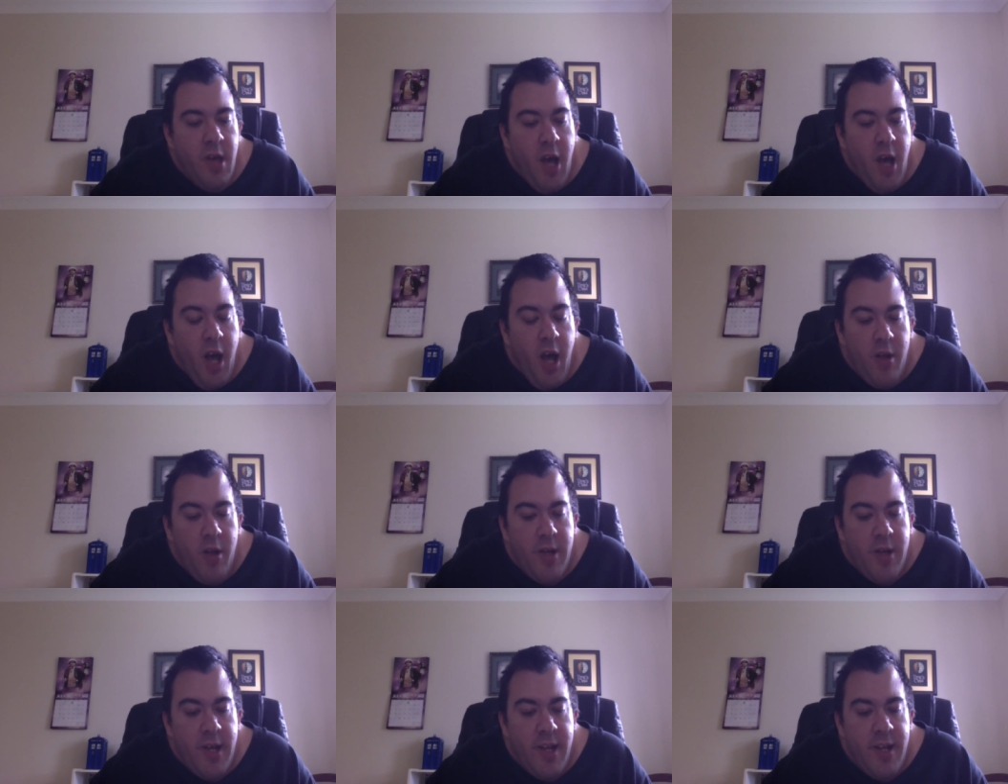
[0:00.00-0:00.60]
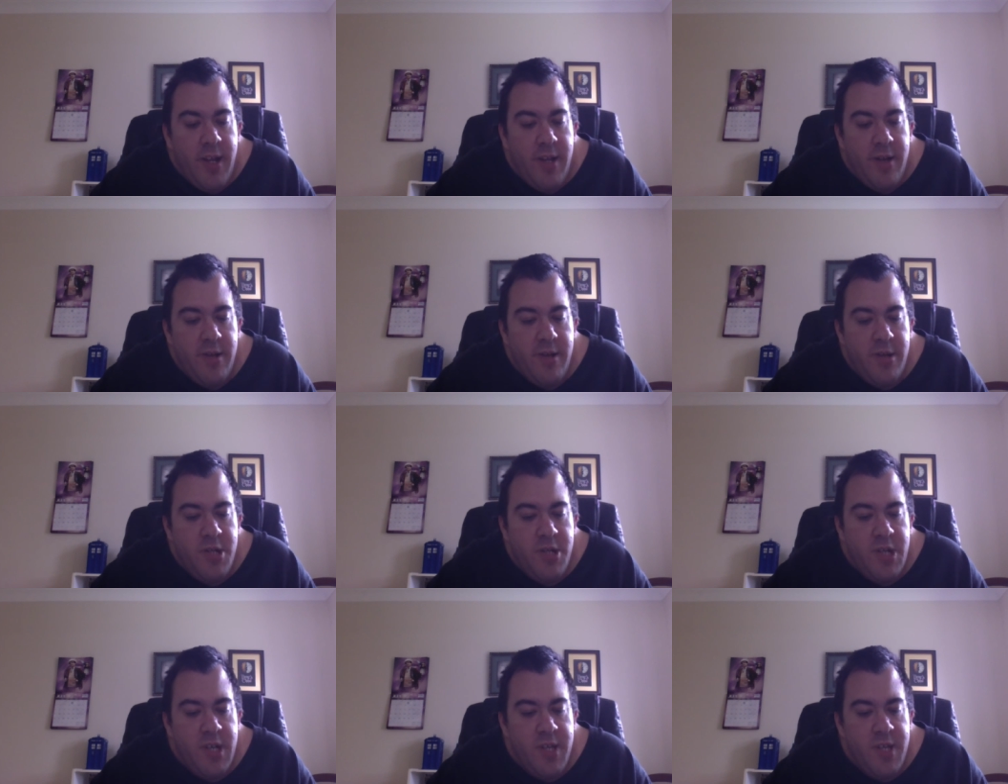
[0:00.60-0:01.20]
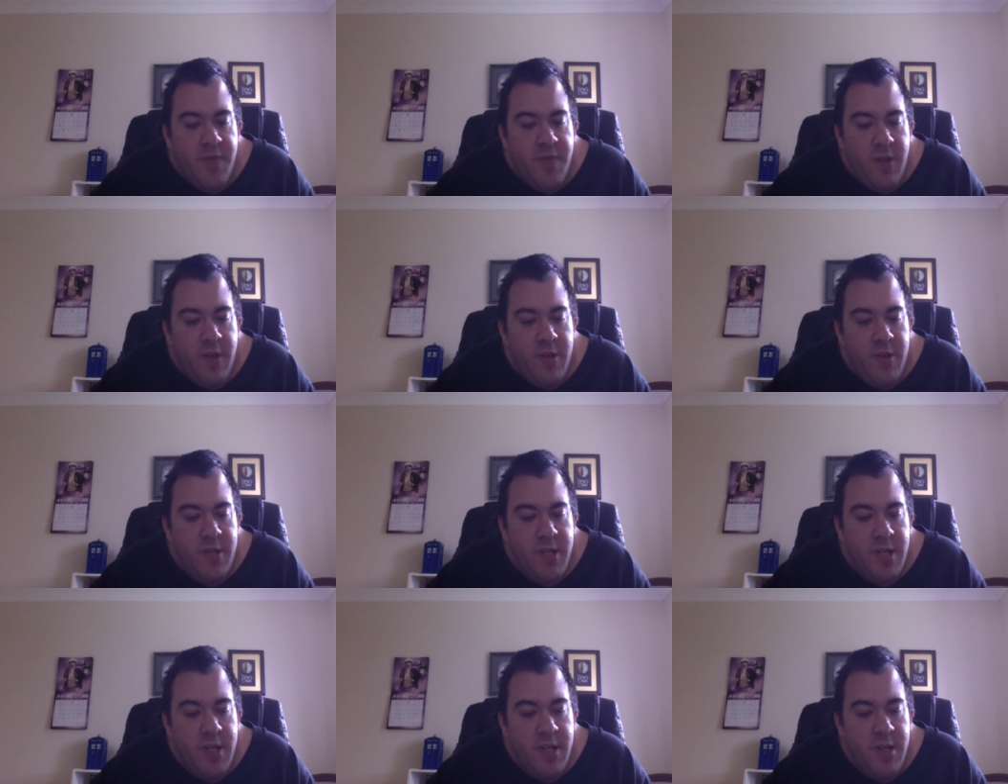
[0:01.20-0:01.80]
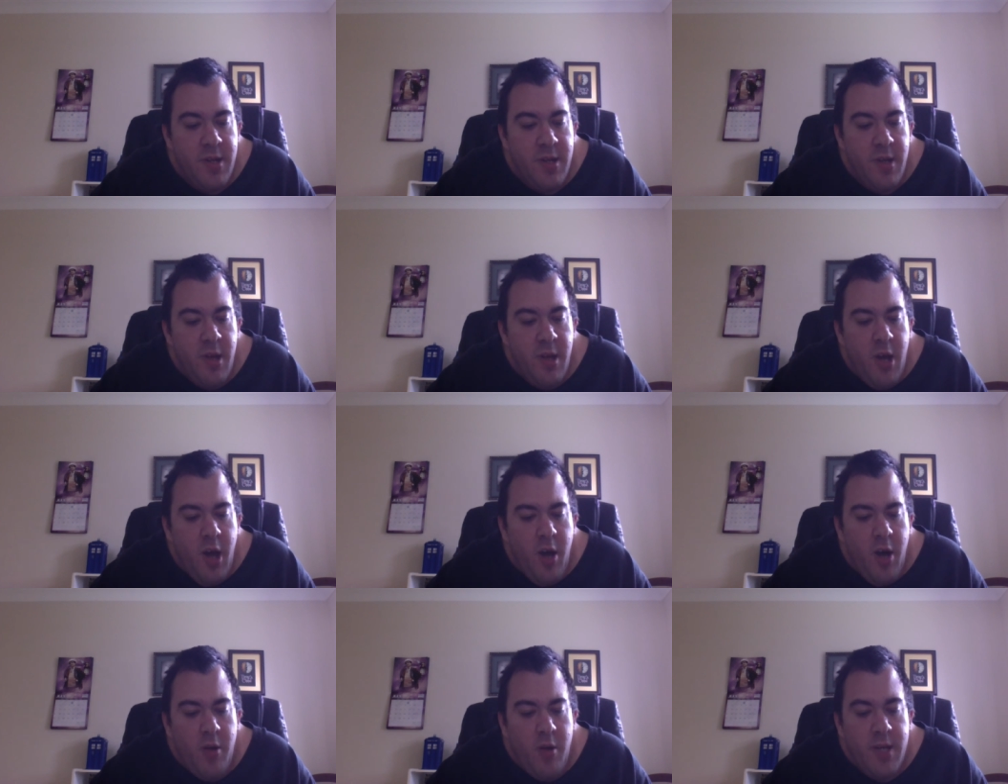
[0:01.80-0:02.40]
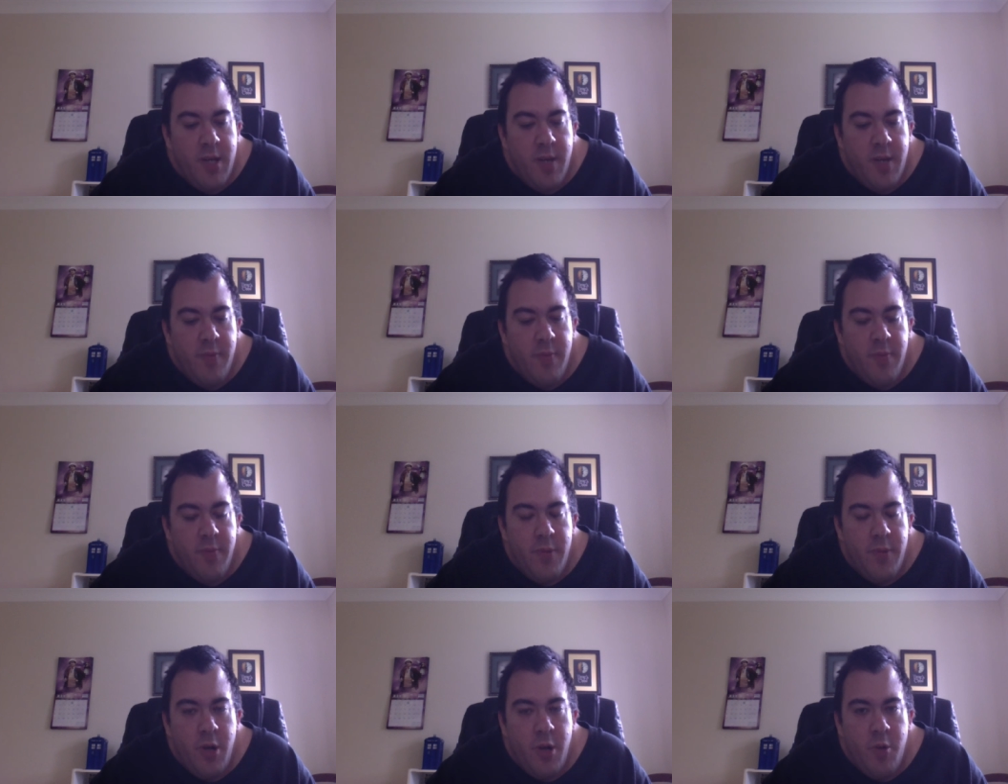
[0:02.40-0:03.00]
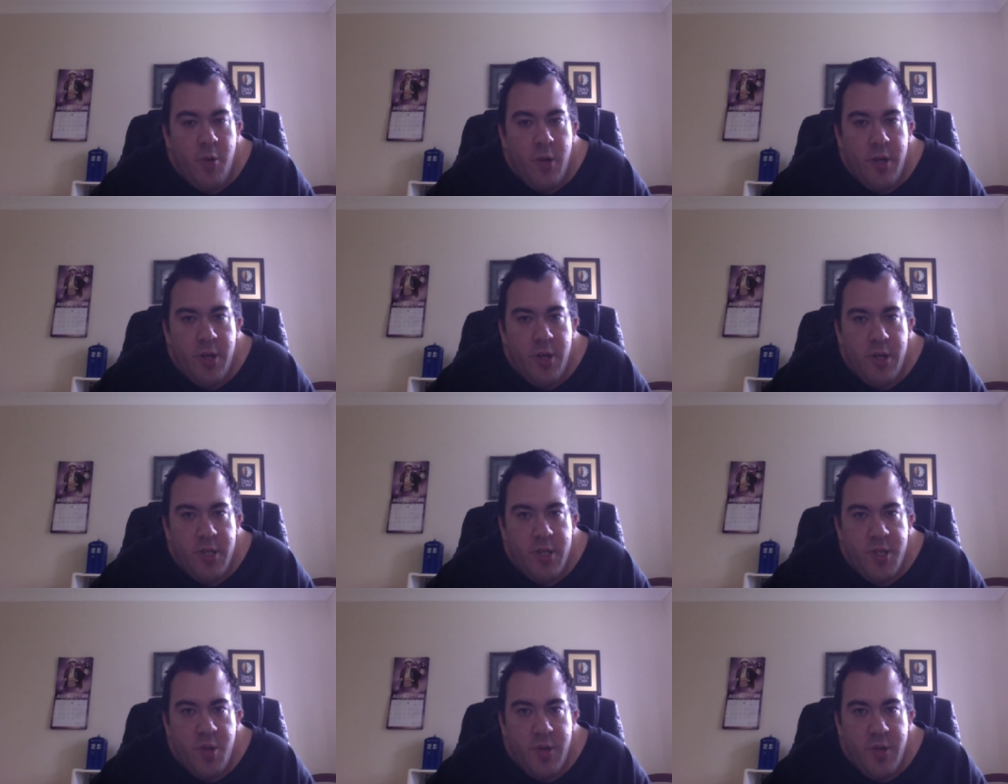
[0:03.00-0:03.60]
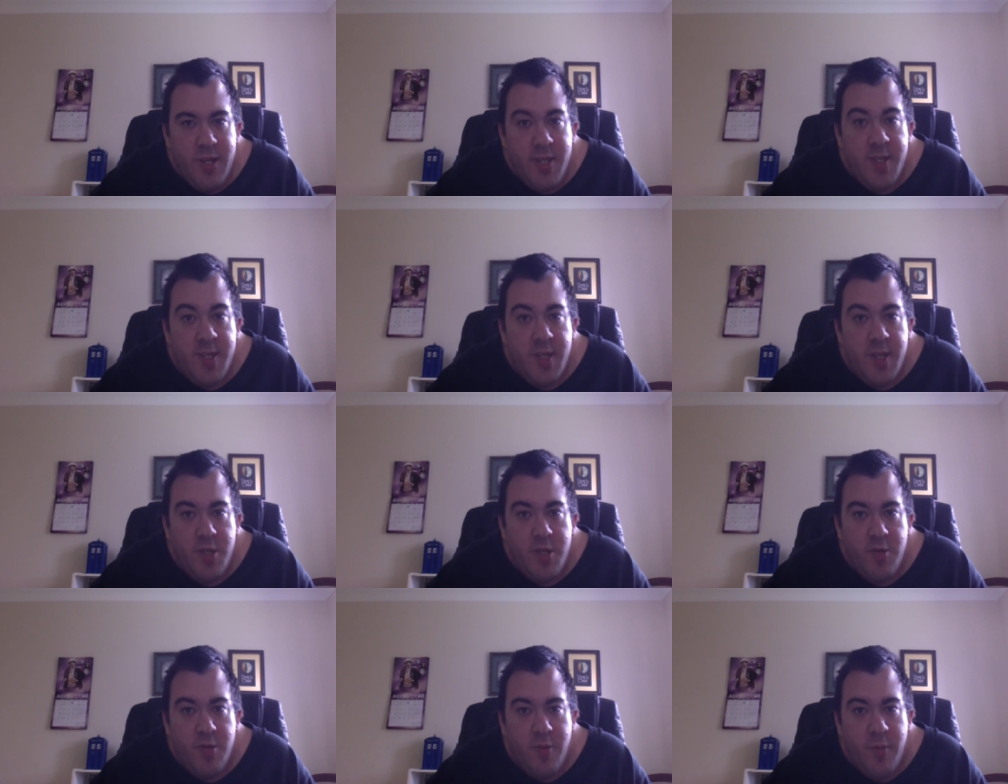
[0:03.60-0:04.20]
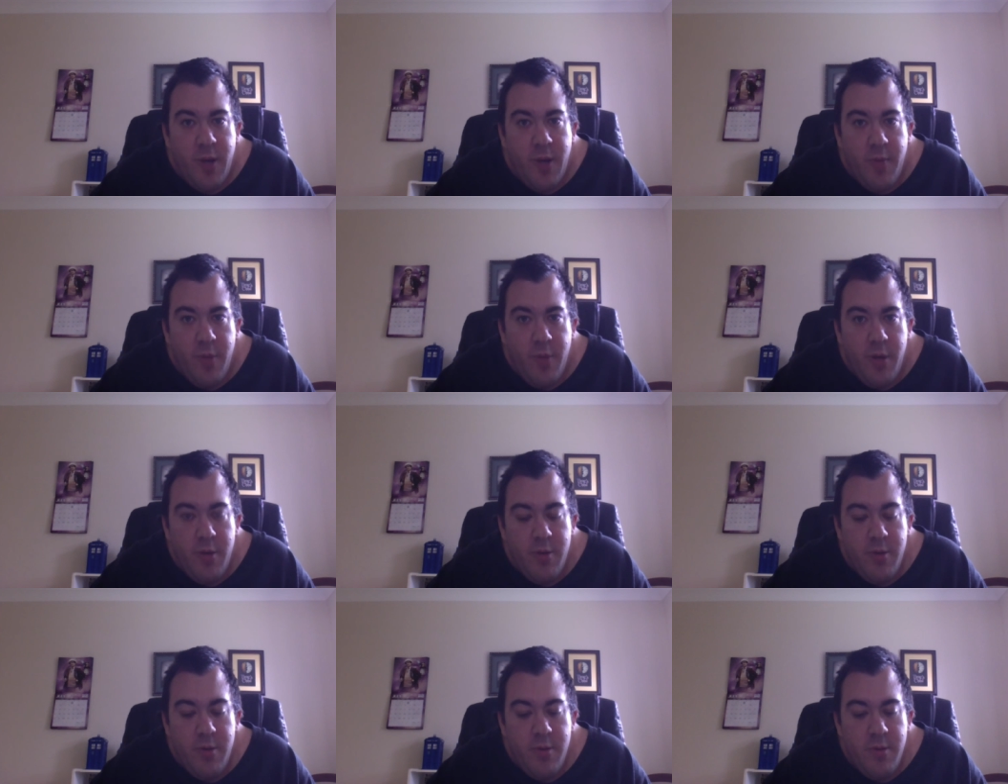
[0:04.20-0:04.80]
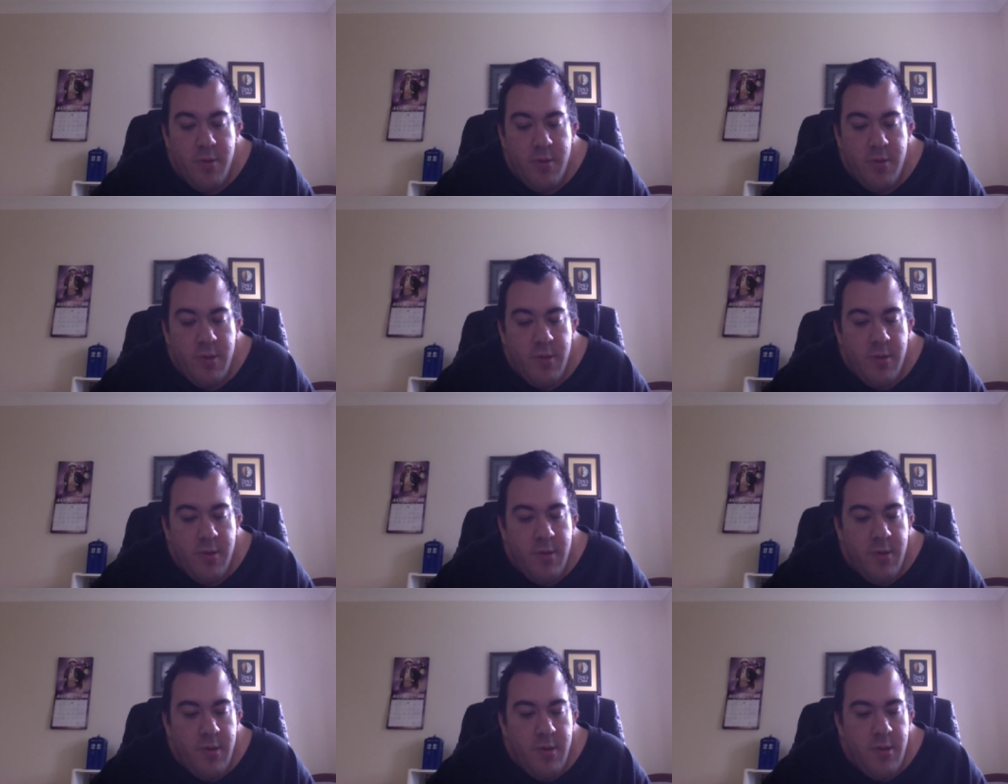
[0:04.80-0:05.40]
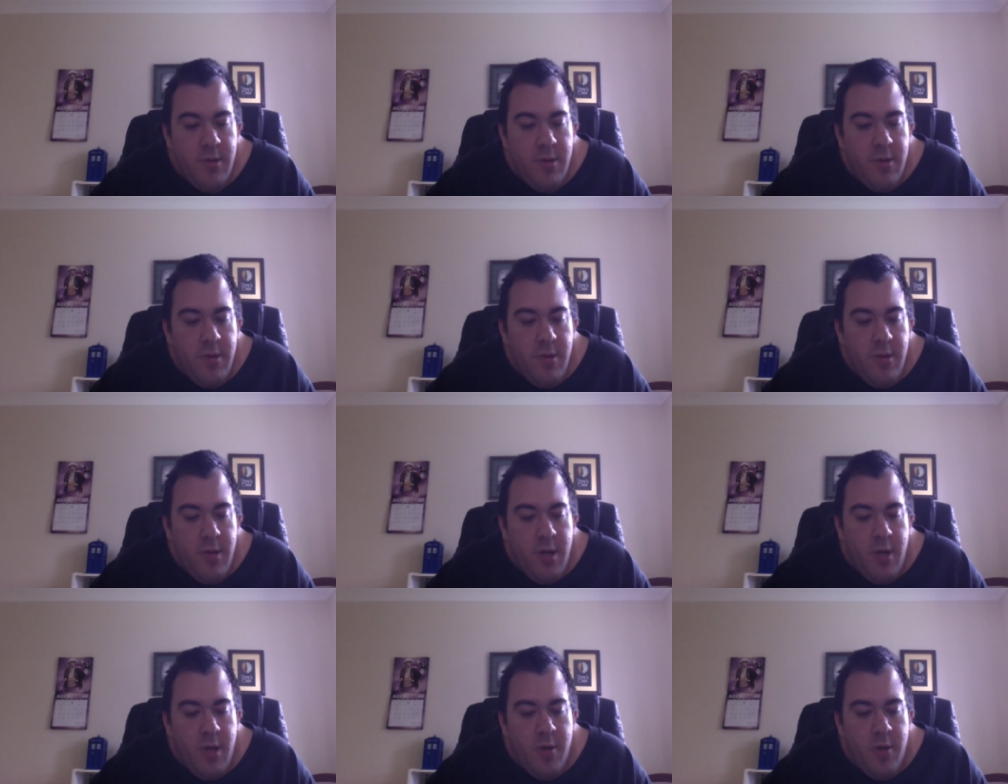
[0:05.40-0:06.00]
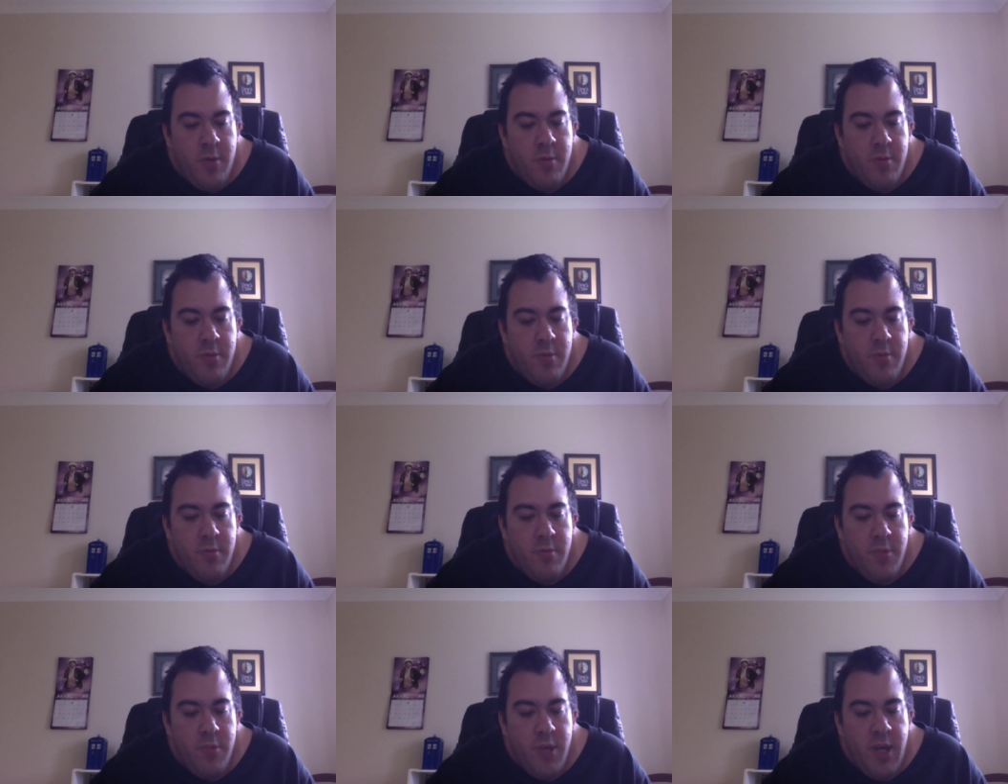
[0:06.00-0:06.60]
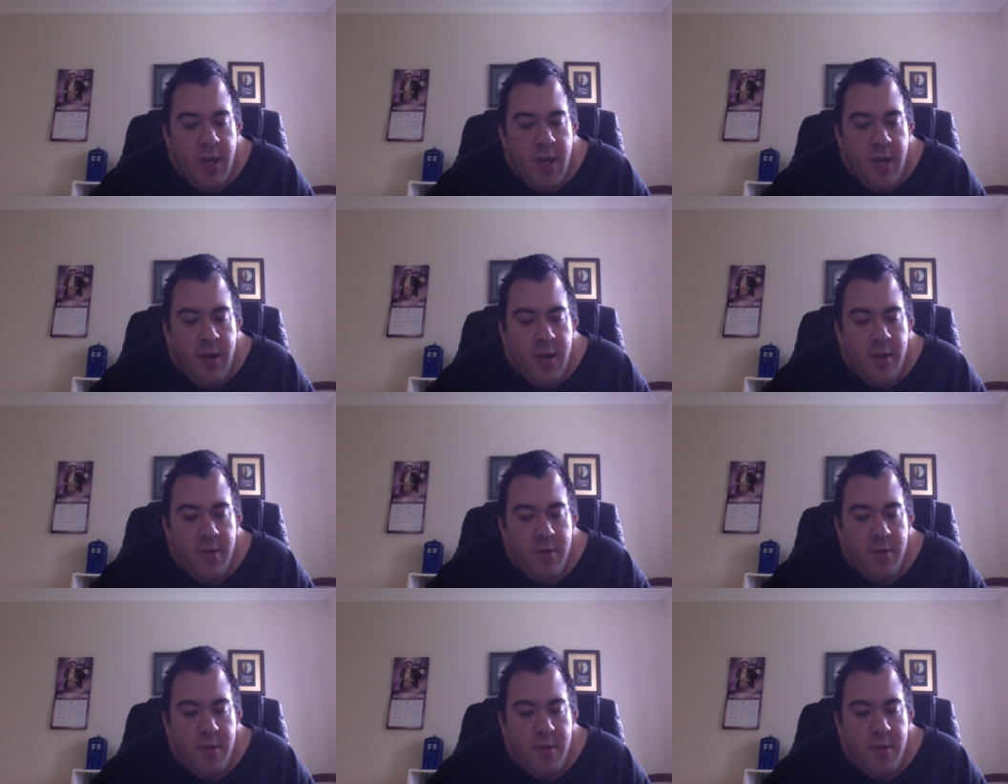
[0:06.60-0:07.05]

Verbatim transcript: I'll get it, Chase volunteered. Hold up, no one knows you exist, remember? Oh, yeah,